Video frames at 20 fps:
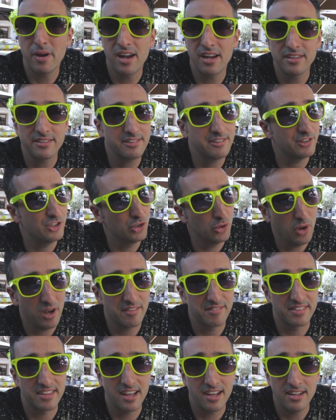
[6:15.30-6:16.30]
bars, you
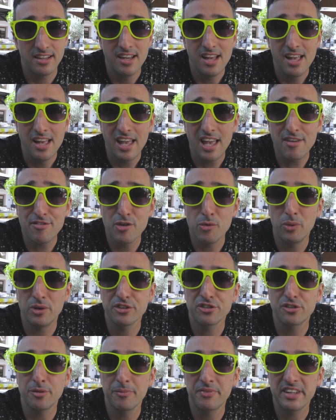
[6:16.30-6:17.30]
have that. If you
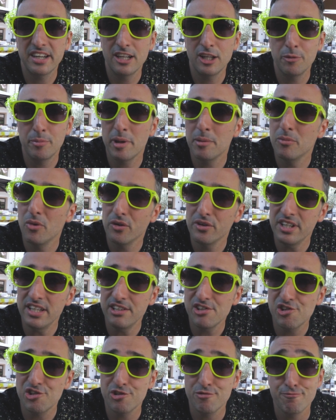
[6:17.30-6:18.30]
want something a little bit more
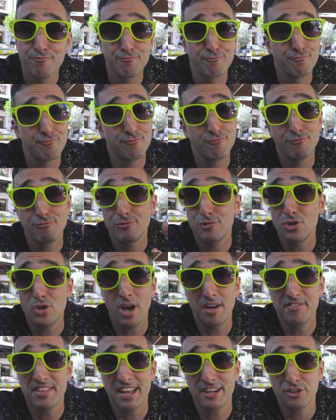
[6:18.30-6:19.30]
niche, you
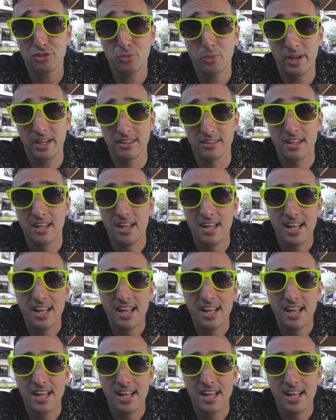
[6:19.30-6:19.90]
have that as well.